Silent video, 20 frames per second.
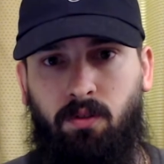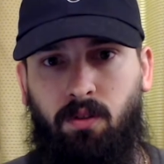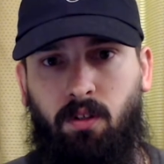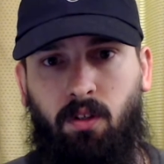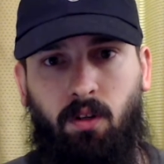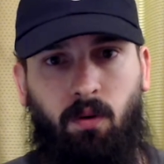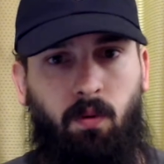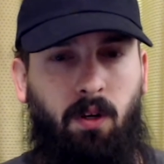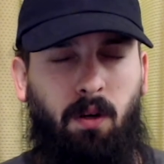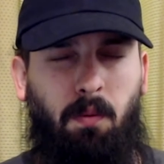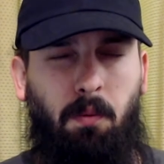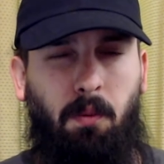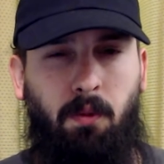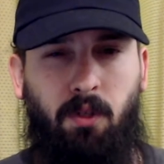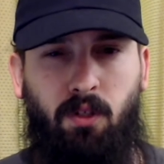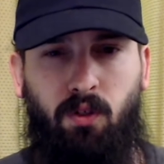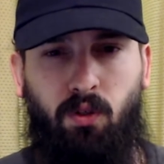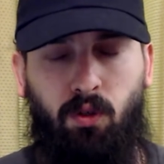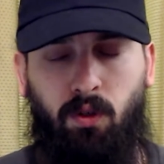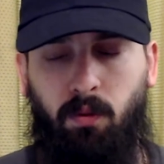So you don't want them to
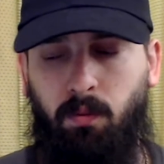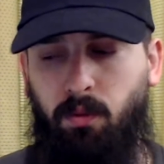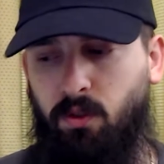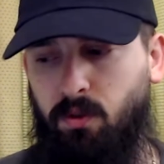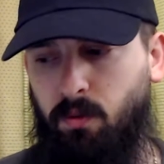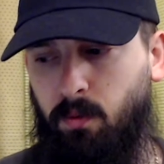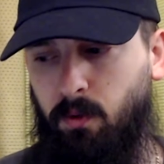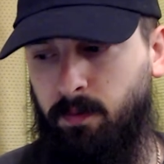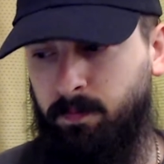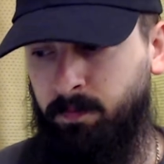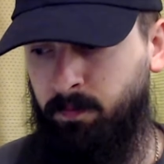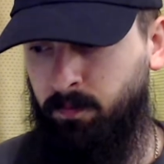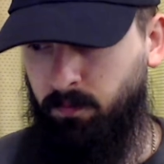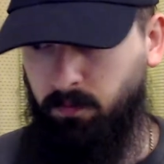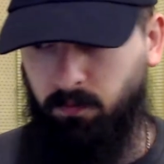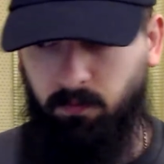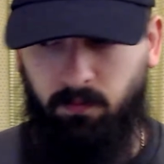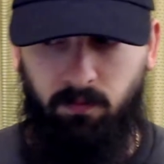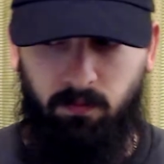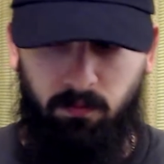be too abusable.
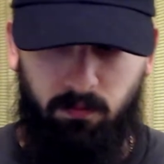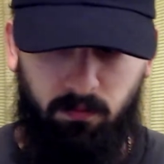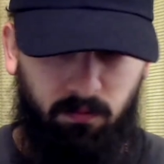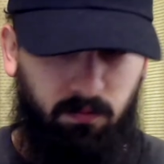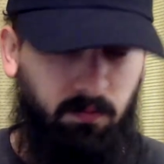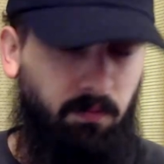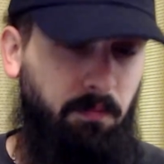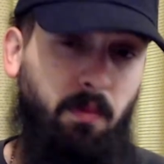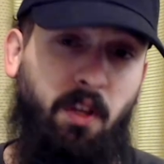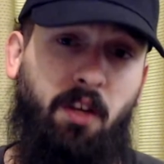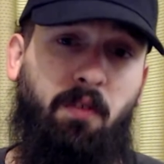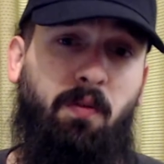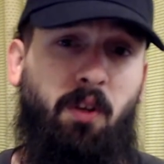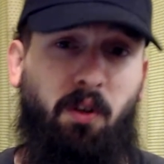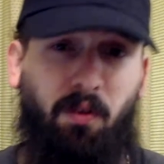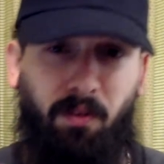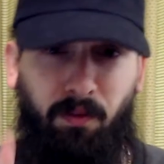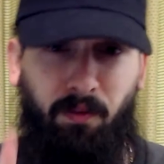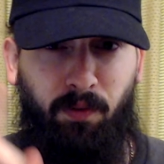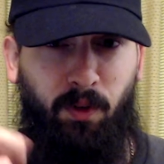Even
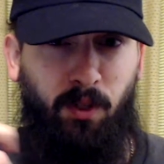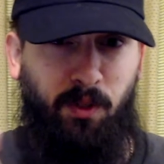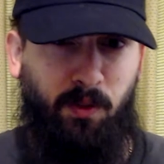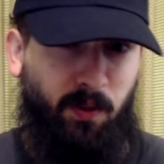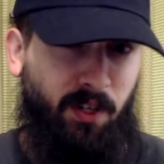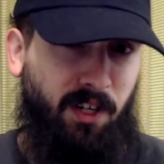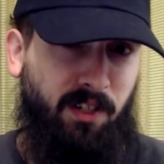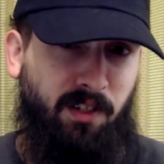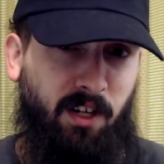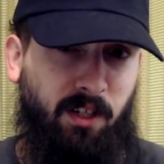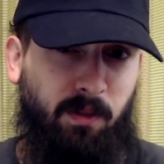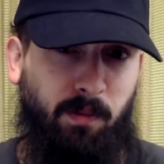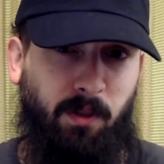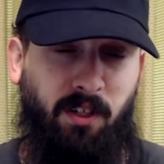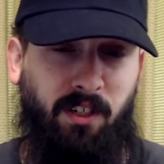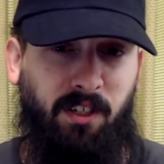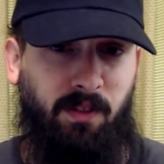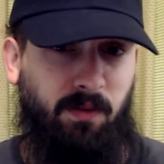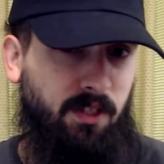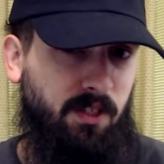though the first one I talked
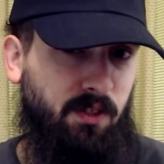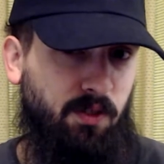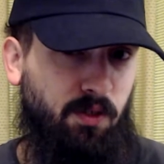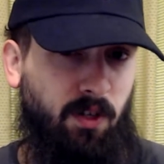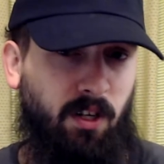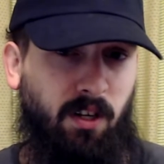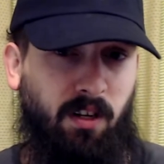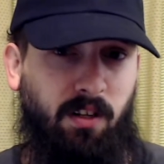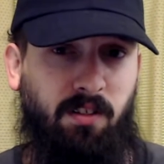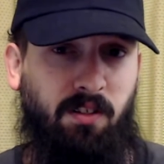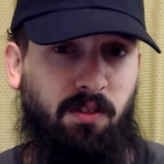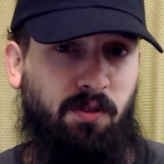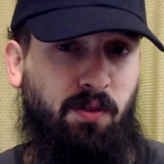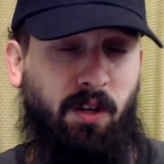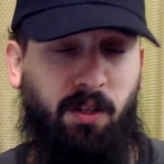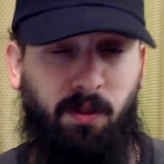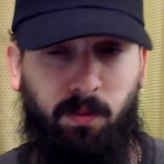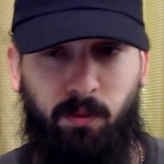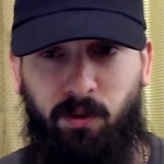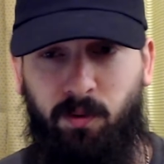about gives
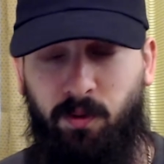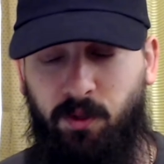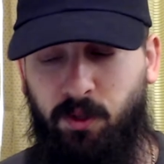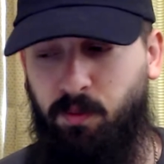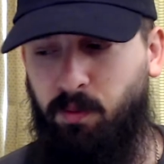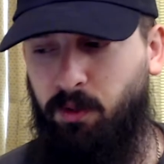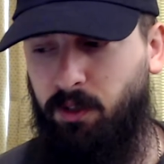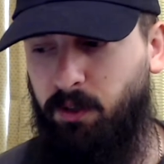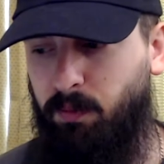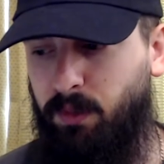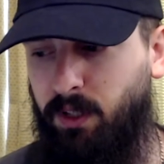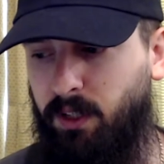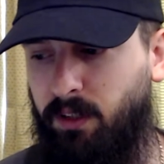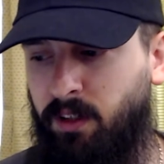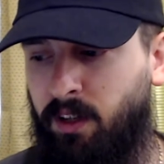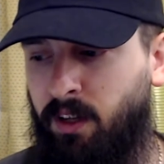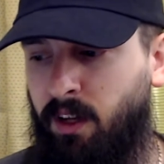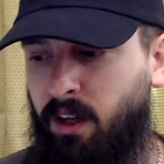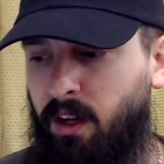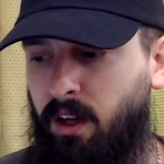indestructible, which is pretty big.
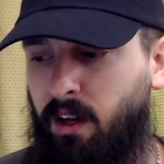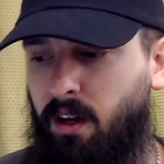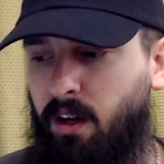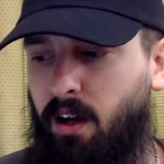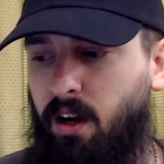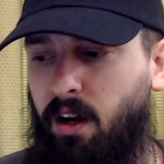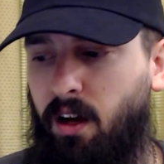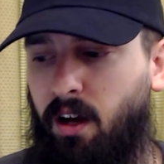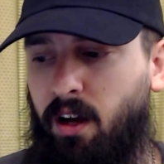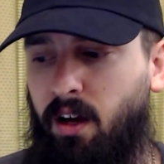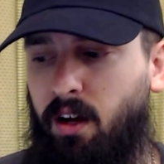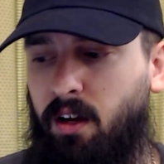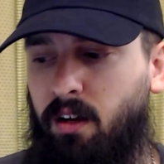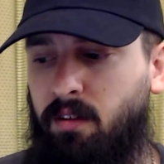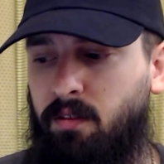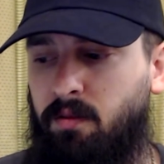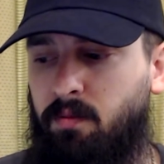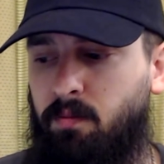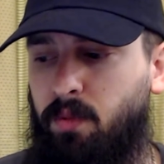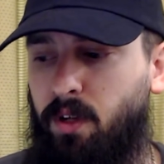
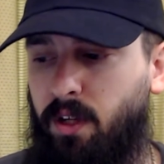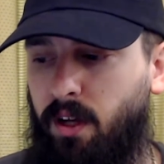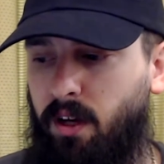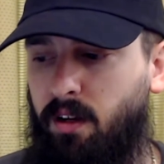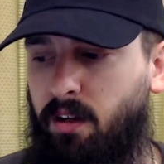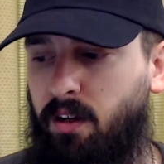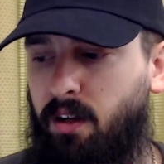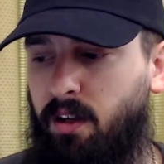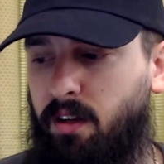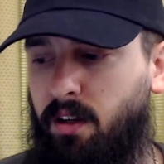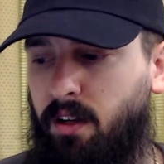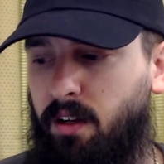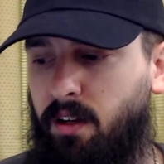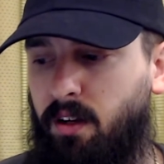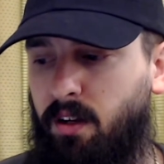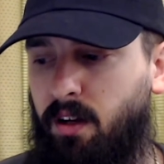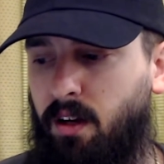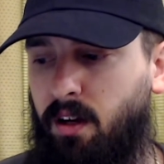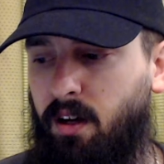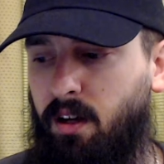But yeah, and then
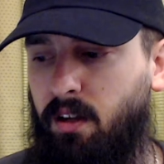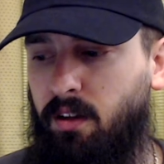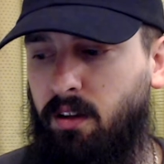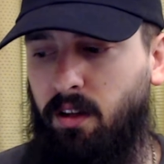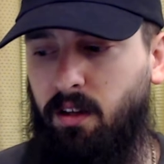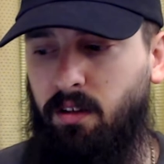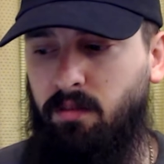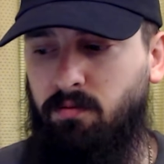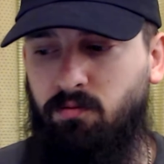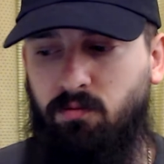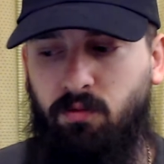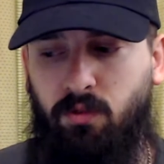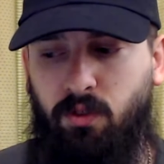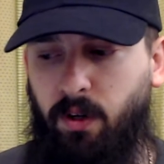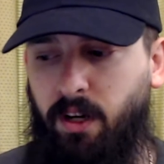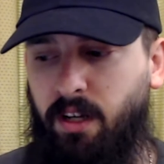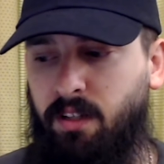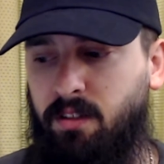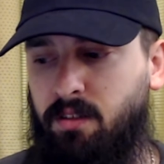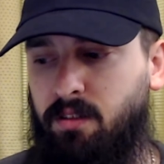
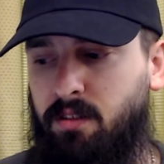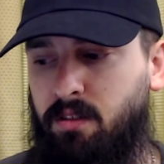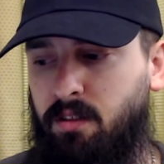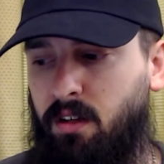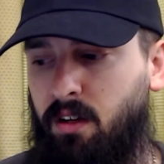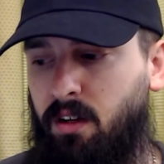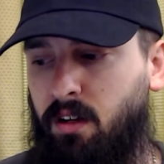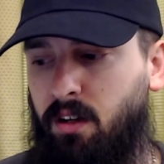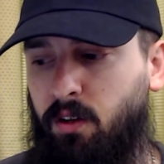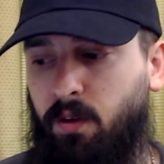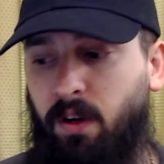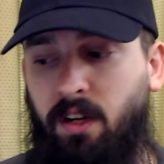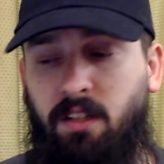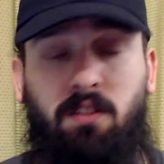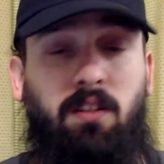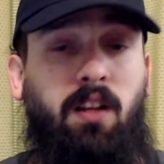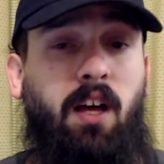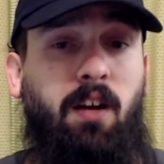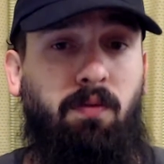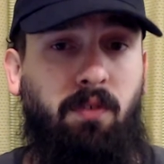grants
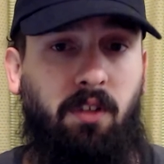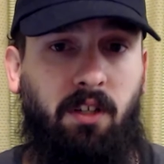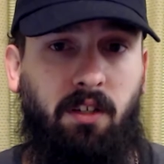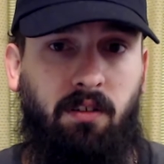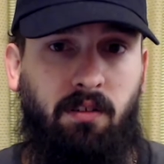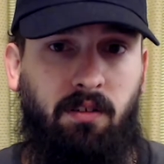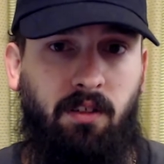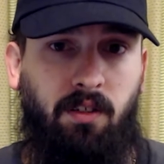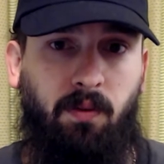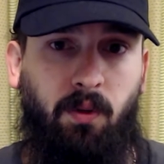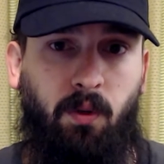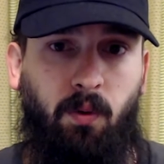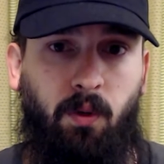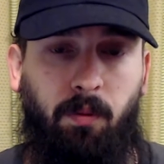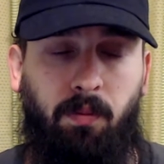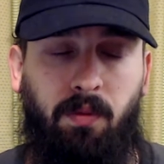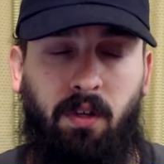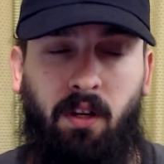lifelink if equipped.